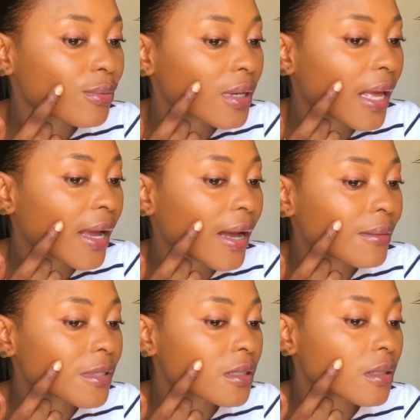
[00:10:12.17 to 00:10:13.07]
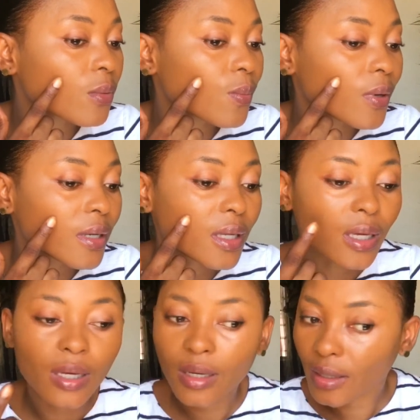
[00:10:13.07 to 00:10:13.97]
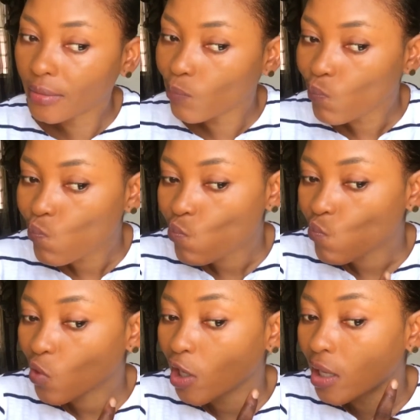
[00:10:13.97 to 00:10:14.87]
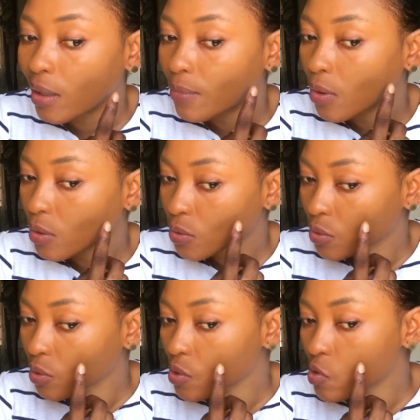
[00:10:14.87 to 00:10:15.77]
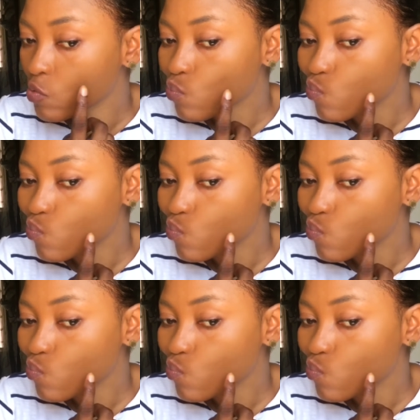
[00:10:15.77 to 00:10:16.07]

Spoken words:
like I'm seeing one here and I'm also